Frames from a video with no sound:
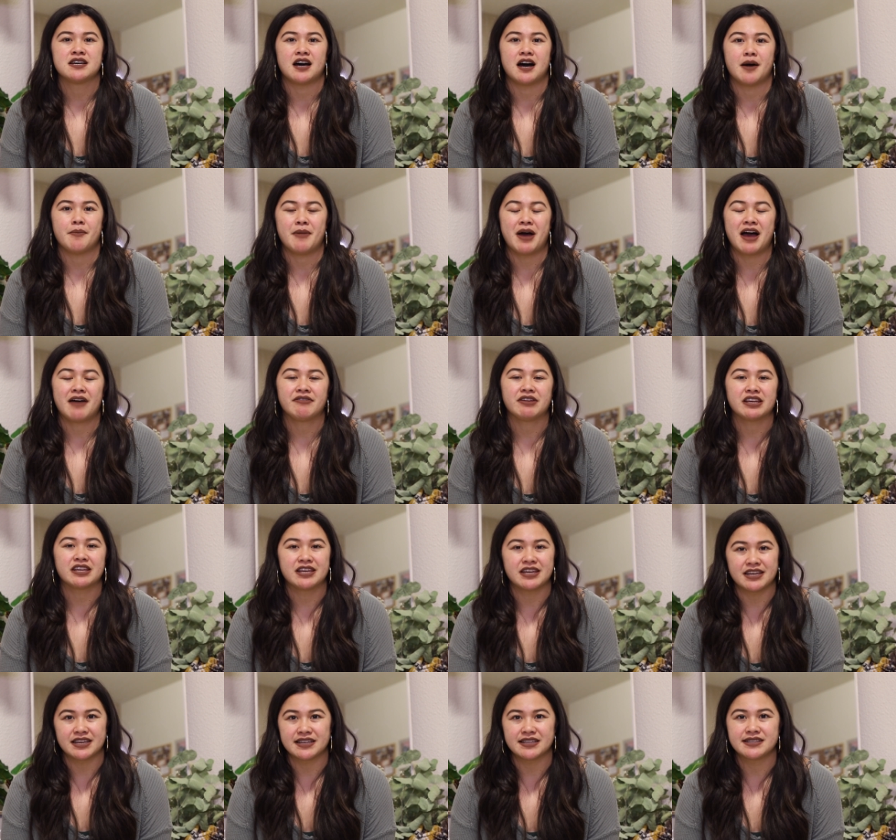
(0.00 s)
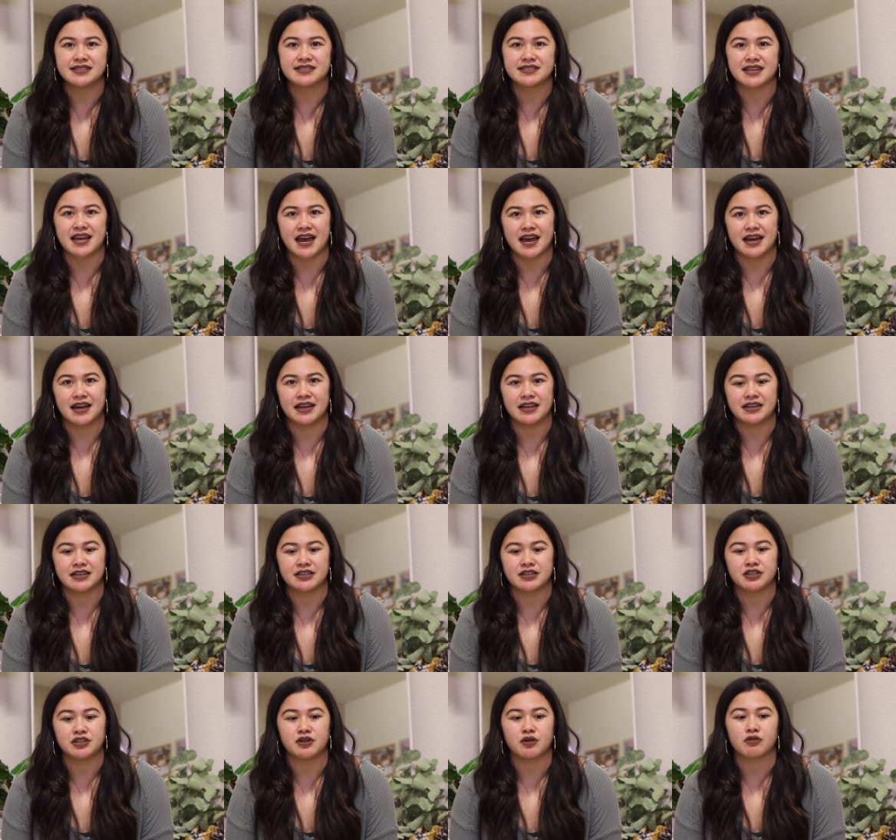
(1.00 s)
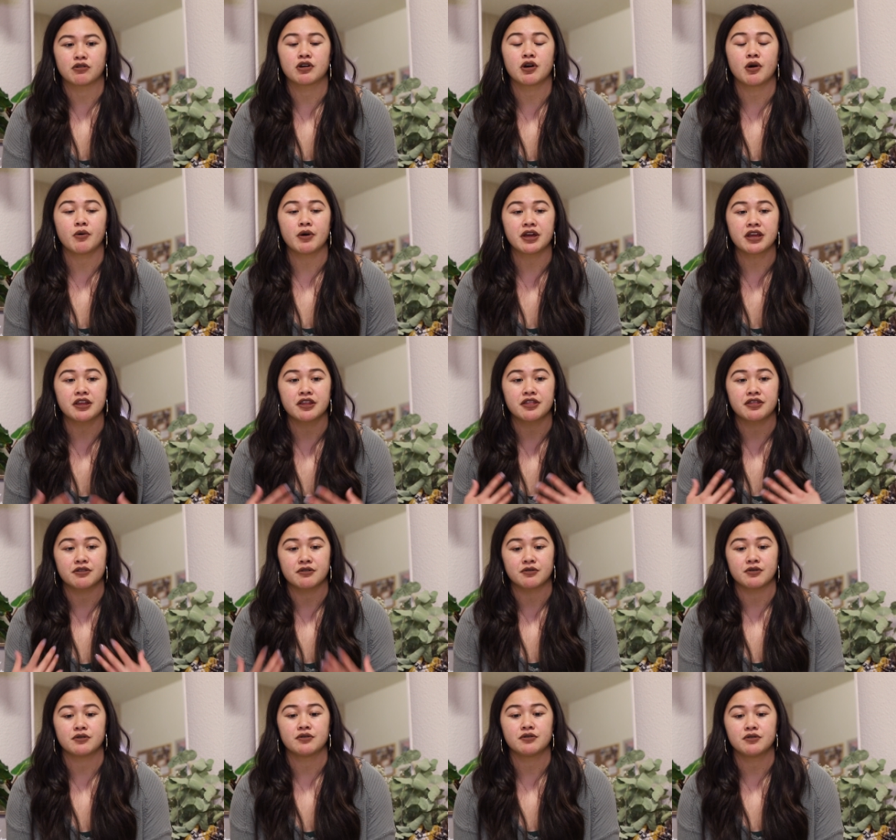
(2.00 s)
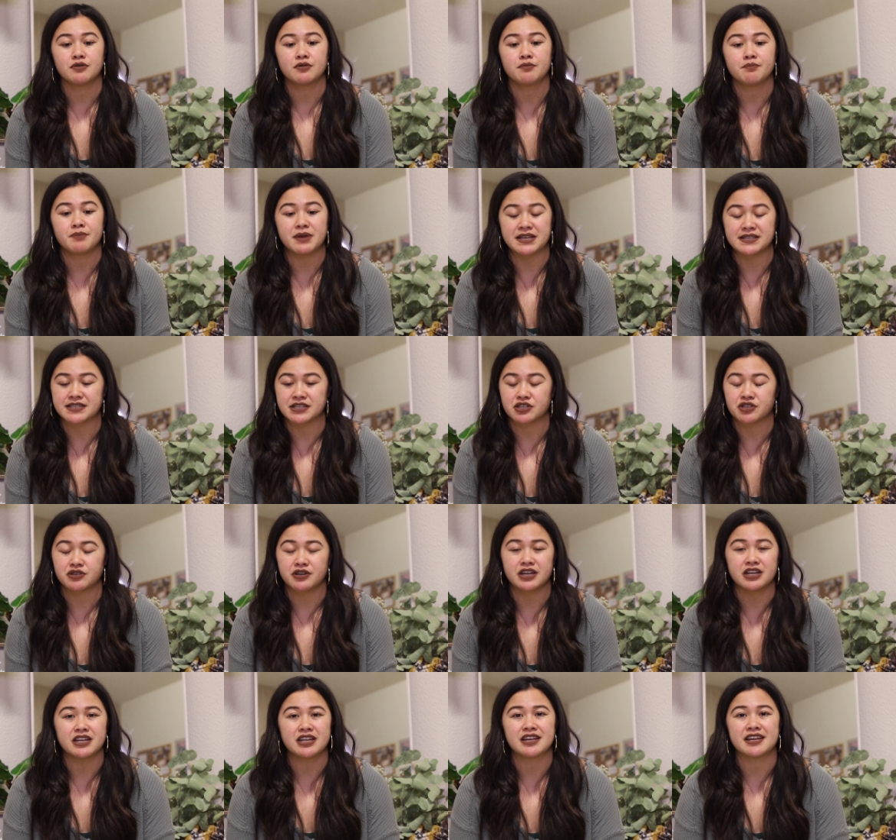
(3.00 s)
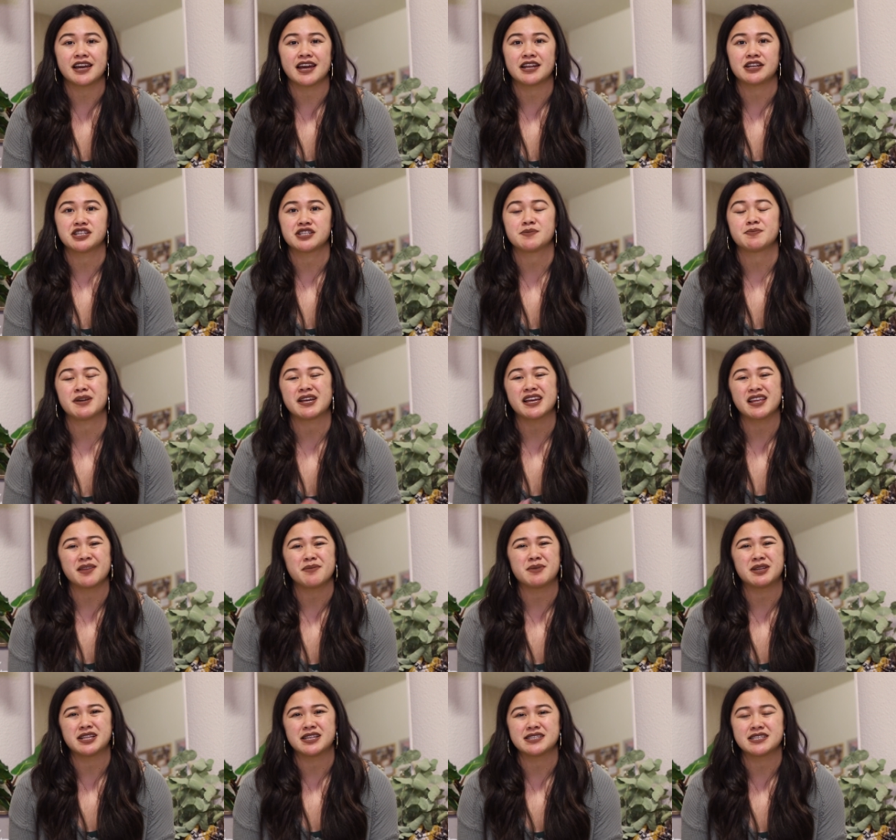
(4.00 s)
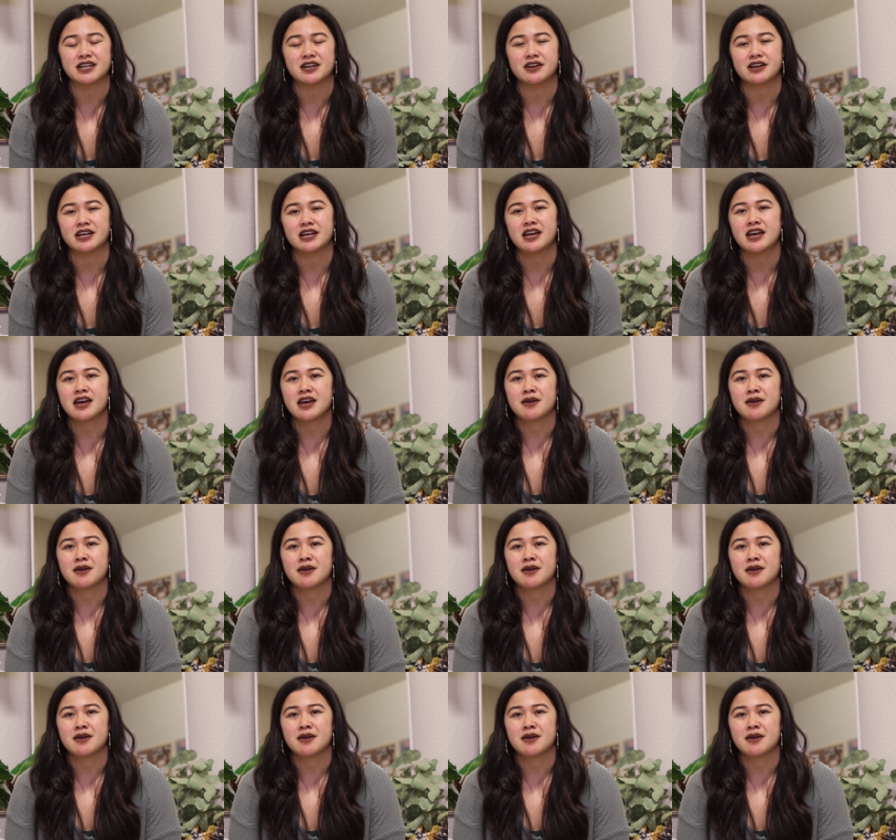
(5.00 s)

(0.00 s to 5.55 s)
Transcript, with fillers: um, having kids and you know going through basic training and just being in the military